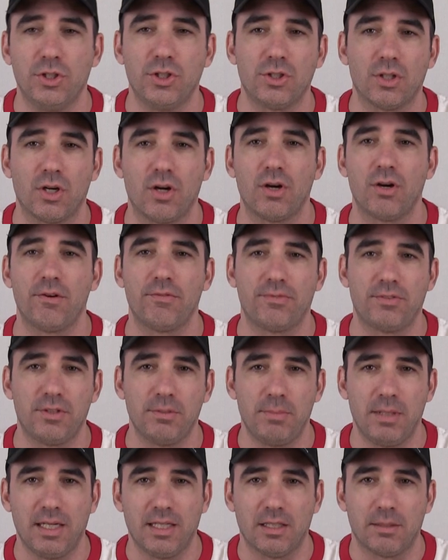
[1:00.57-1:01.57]
deserve
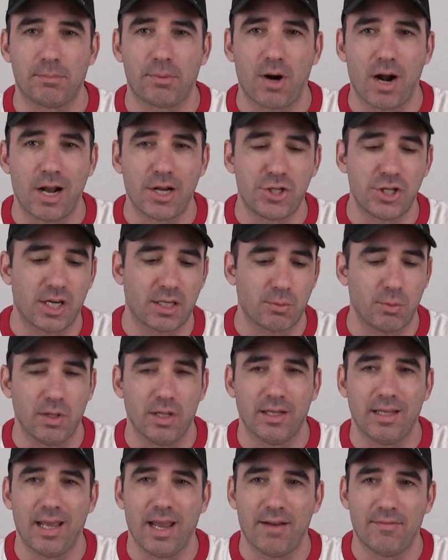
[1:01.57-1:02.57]
to be in the project,
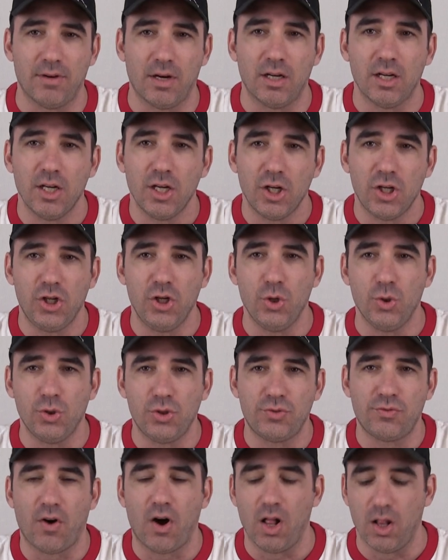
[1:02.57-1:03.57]
whether they have a
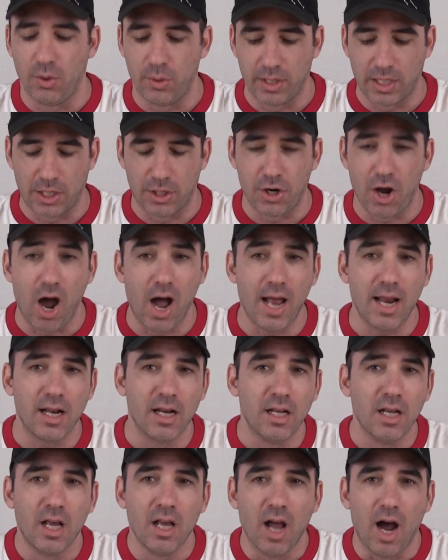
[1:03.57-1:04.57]
huge following or not.
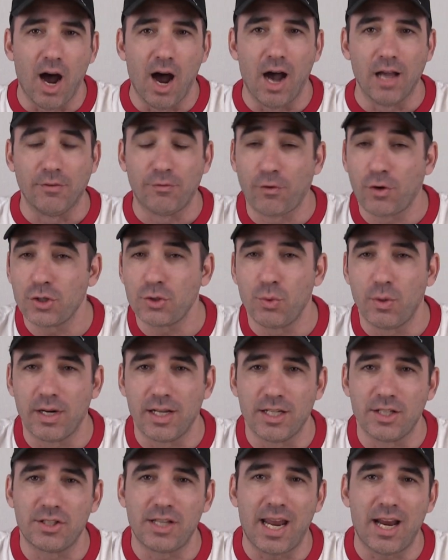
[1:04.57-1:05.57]
The first one
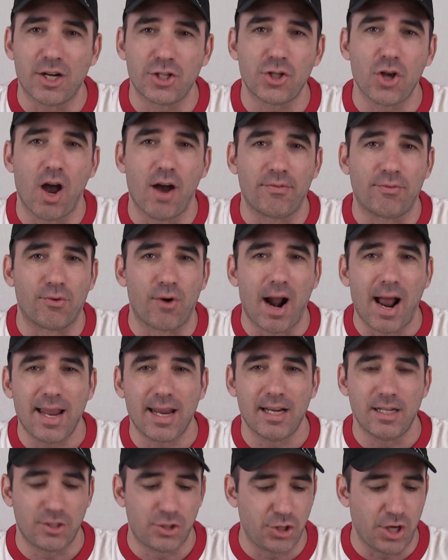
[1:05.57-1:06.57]
is Airsoft
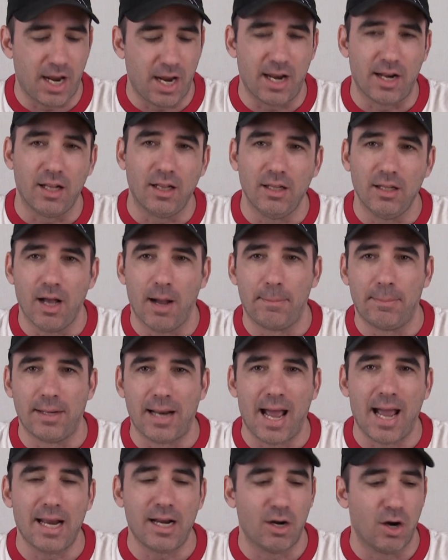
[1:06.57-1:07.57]
Riot Channel up in
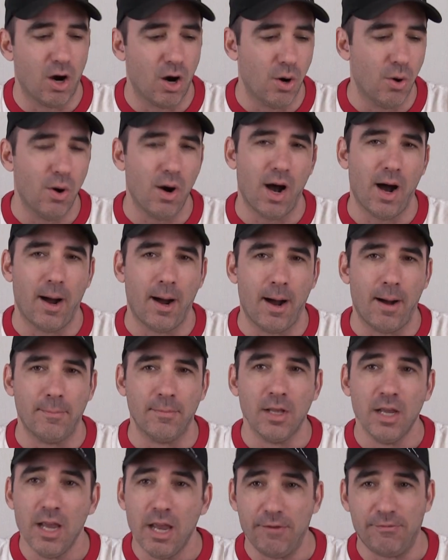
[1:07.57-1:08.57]
Idaho.
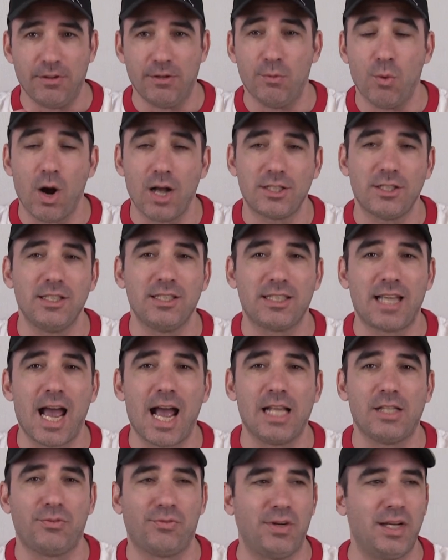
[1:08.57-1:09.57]
If you watch these
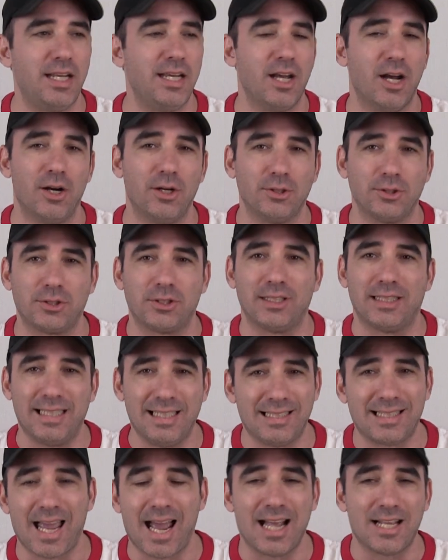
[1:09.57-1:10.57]
guys' videos,
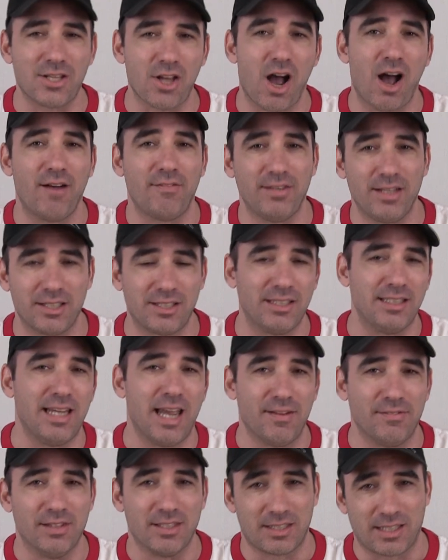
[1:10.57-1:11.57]
these guys obviously
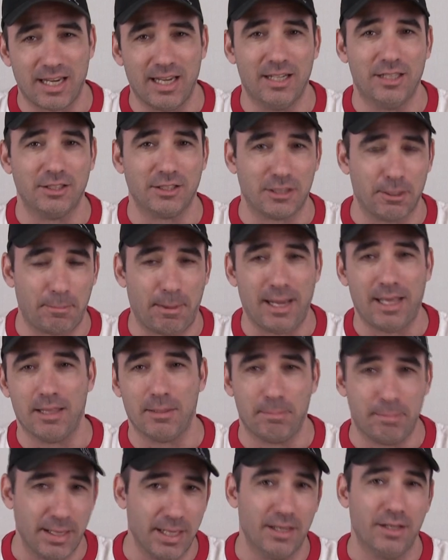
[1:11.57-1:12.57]
have the skills to pay the
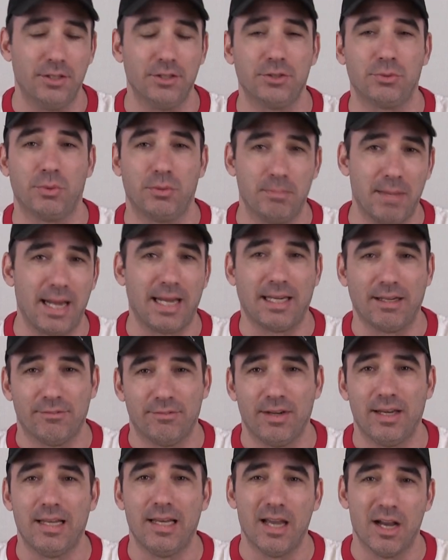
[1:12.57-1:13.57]
bills with making
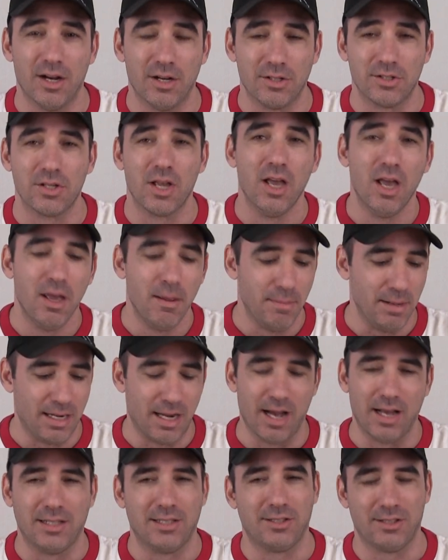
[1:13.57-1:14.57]
videos
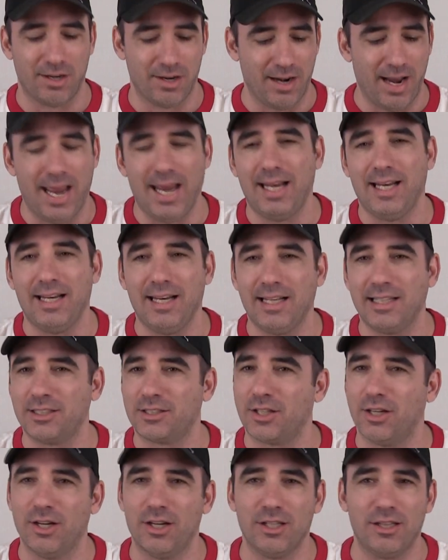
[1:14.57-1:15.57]
because their editing's
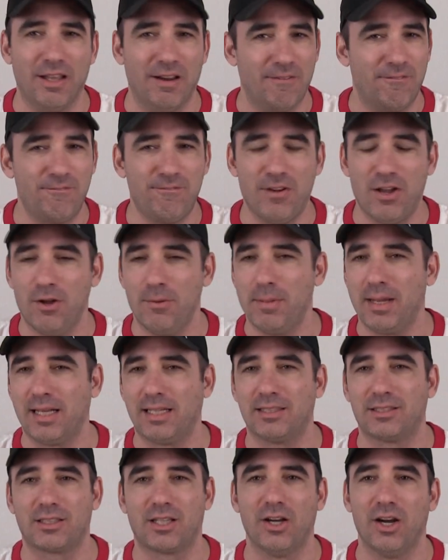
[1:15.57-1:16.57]
good, their
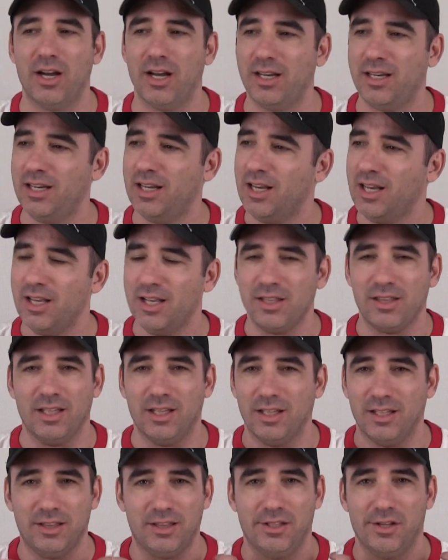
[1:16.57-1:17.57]
filming's good.
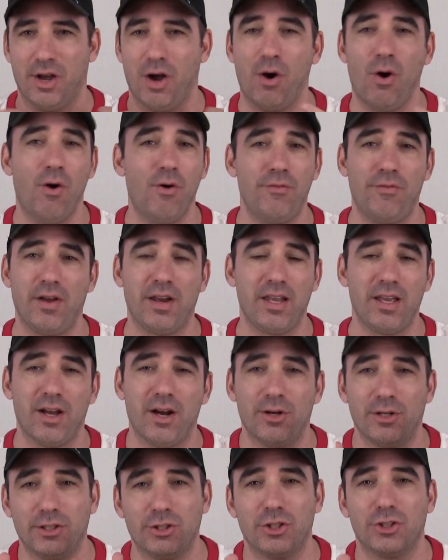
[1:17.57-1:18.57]
The whole
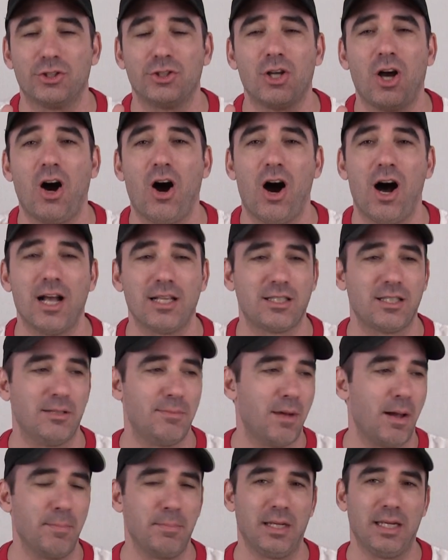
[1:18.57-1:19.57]
video is just
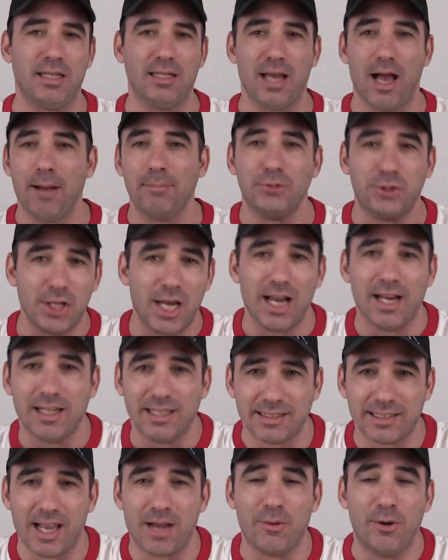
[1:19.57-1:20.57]
awesome. I mean, I'm
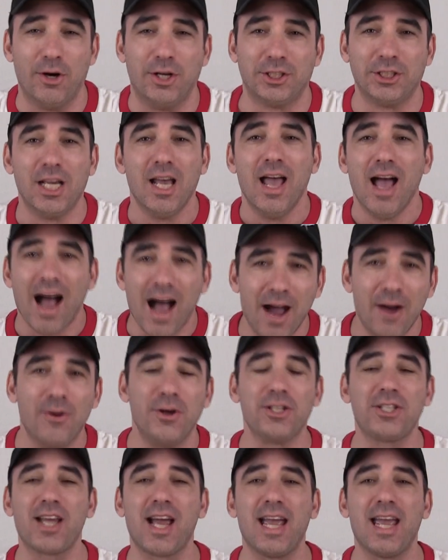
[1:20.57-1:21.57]
jealous. I
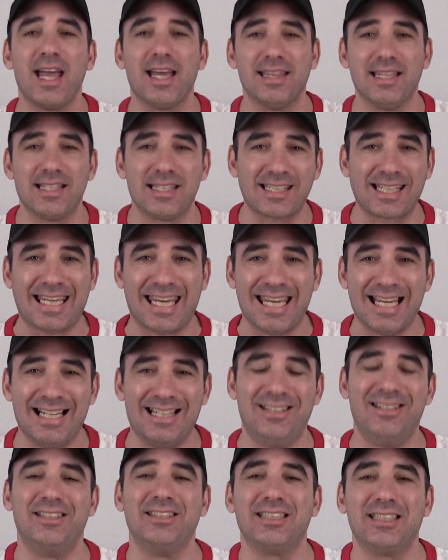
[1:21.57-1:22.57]
wish I had the
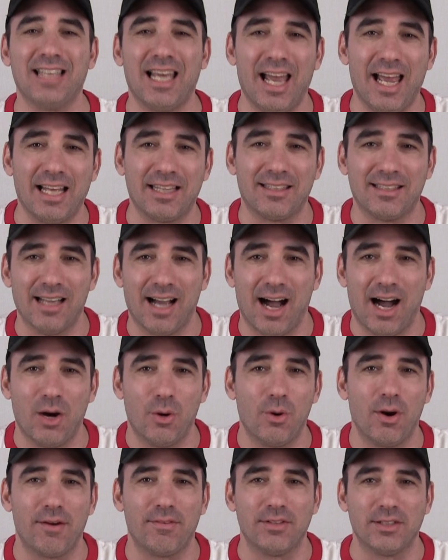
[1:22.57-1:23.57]
skills at
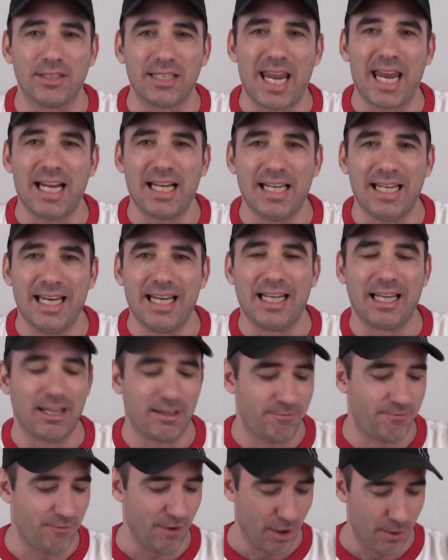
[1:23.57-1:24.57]
whoever's editing
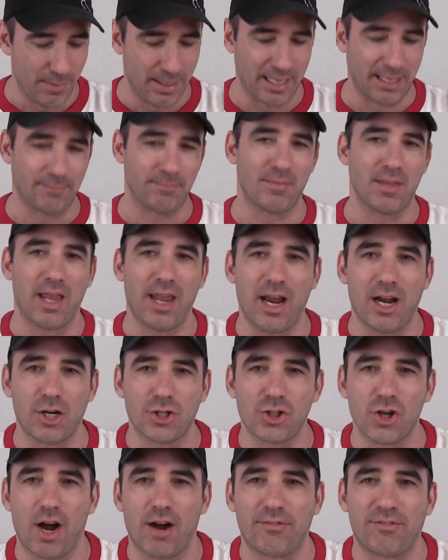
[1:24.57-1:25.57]
and filming
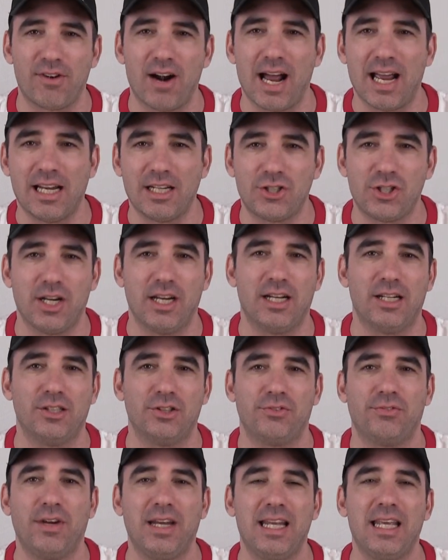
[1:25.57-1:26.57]
Airsoft Riot
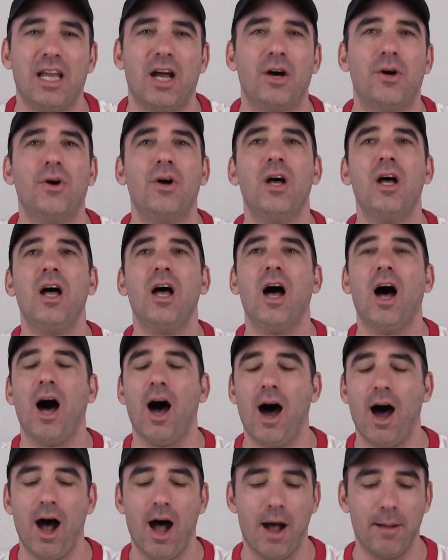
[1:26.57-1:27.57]
Channel's video.
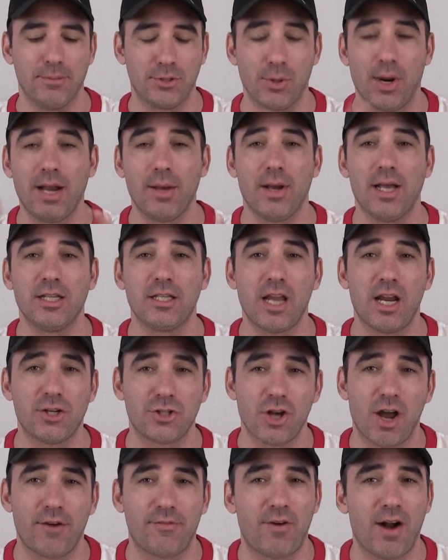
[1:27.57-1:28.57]
So anyways,
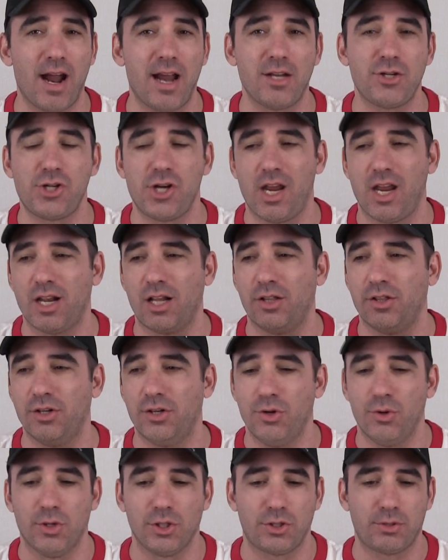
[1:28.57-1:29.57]
Airsoft Riot Channel, the
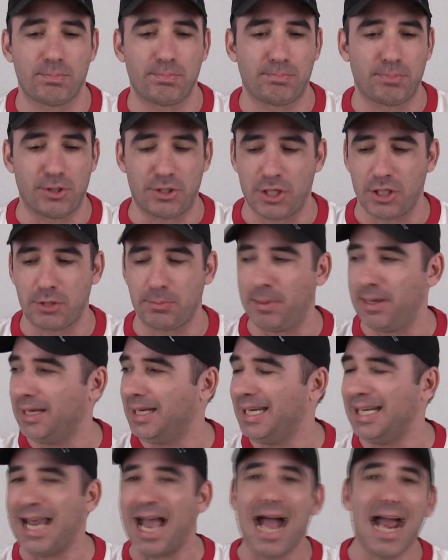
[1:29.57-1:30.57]
newest
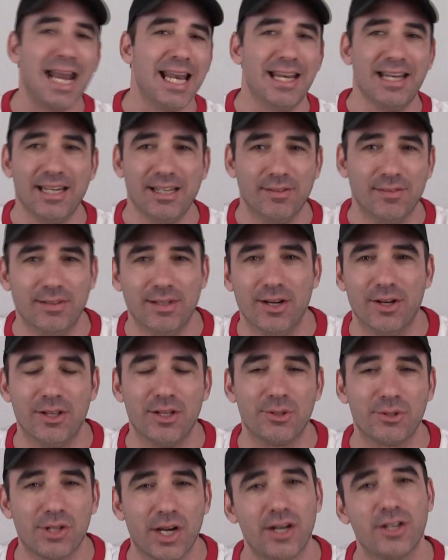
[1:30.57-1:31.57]
participant, and I didn't even know
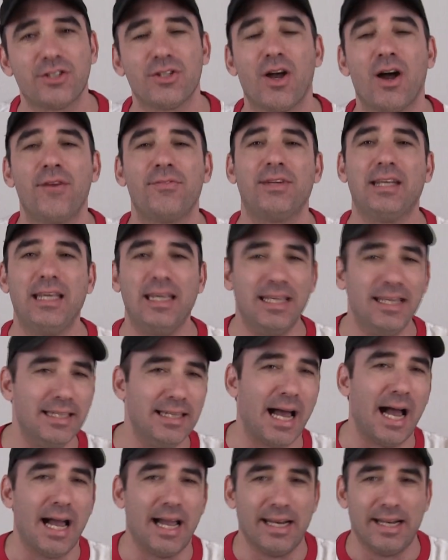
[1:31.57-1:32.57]
there was Airsoft
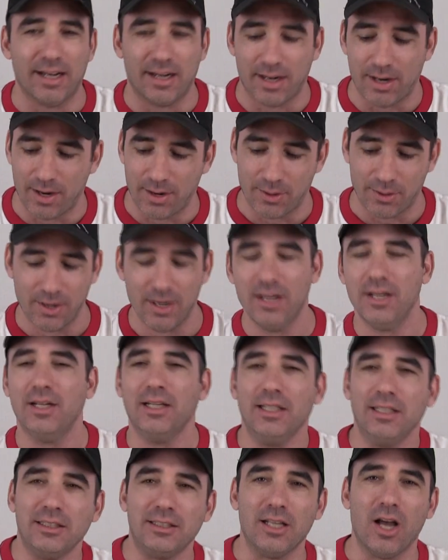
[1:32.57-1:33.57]
in Idaho.
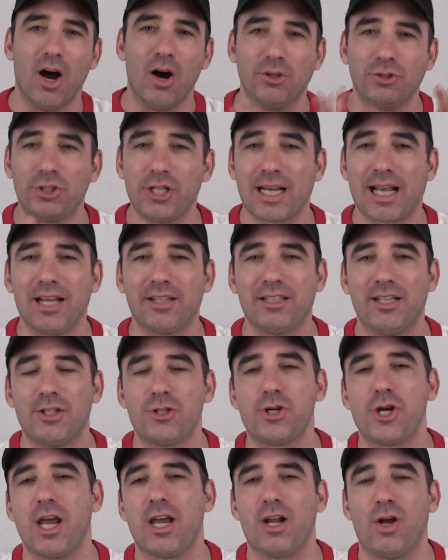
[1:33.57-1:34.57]
So check out their
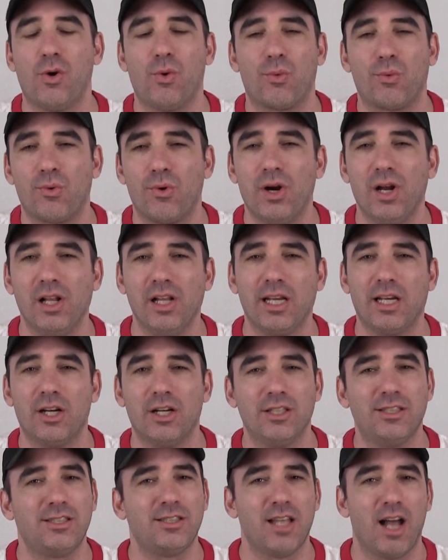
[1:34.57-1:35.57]
channel, really
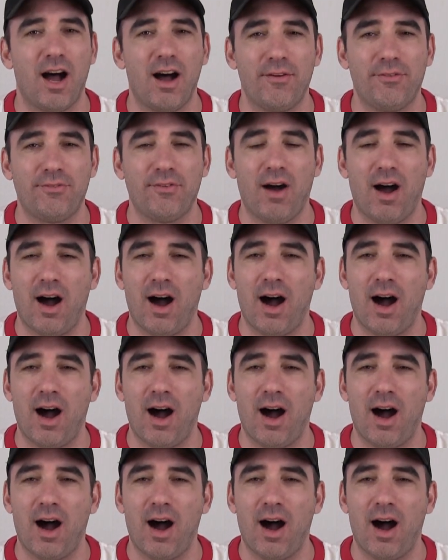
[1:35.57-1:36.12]
good stuff.